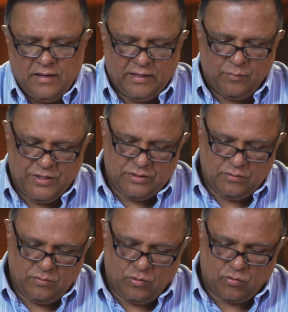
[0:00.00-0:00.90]
And we
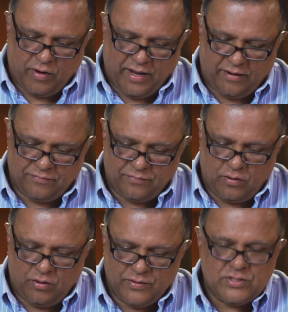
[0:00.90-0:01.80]
graph
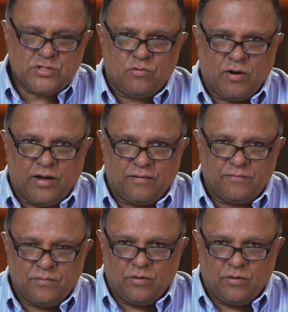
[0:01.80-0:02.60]
on this chart,